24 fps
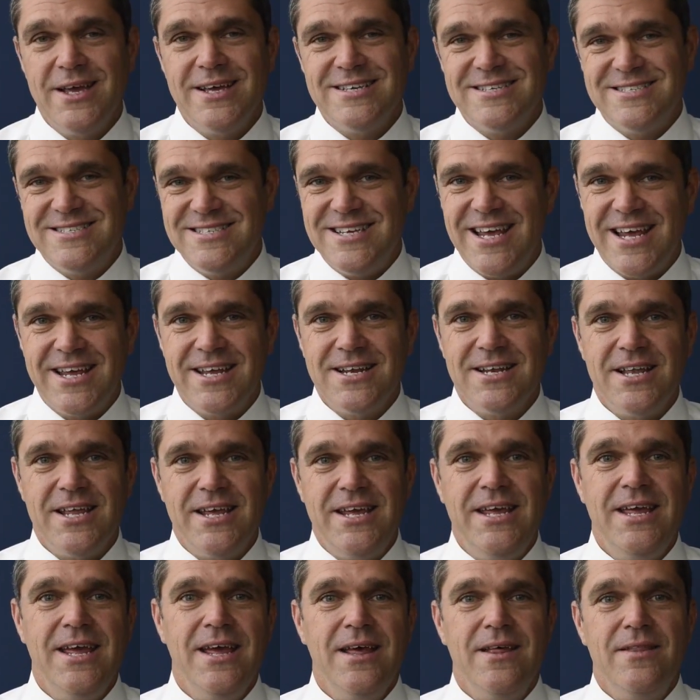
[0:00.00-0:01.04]

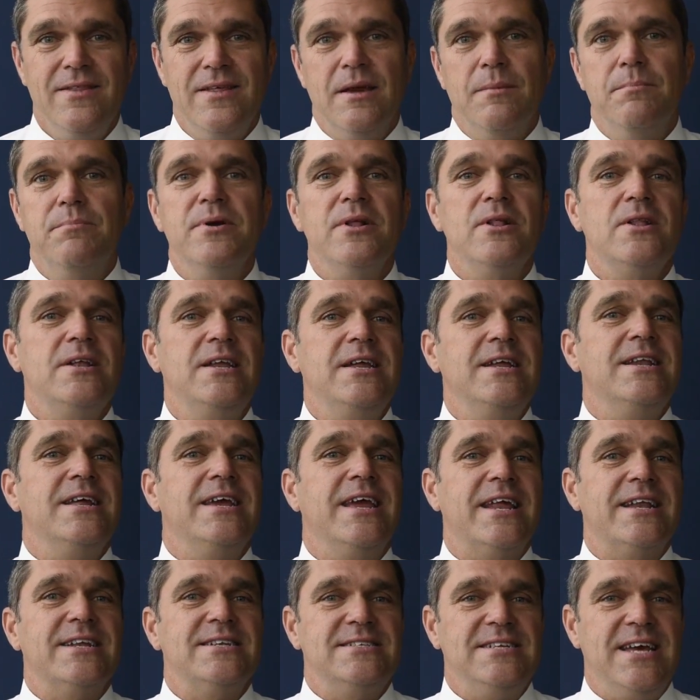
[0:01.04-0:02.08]
Secondly, the ability to
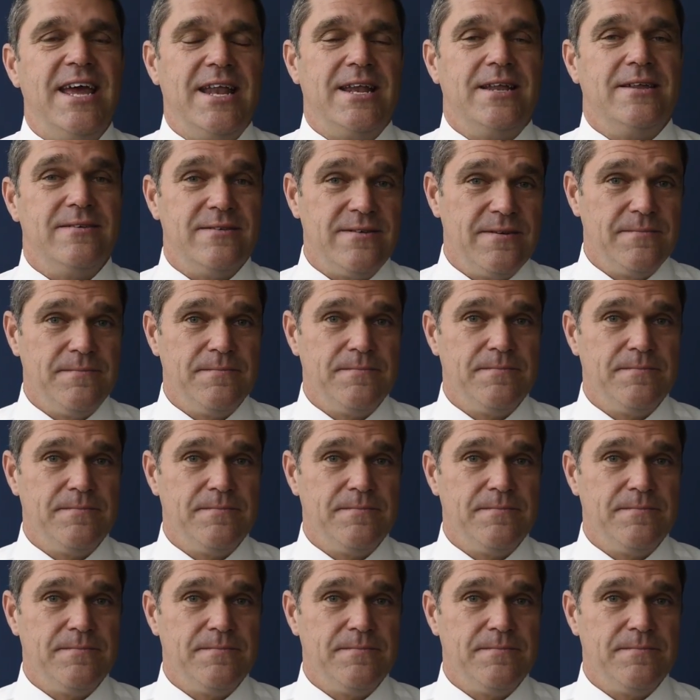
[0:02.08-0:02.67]
get a tenant.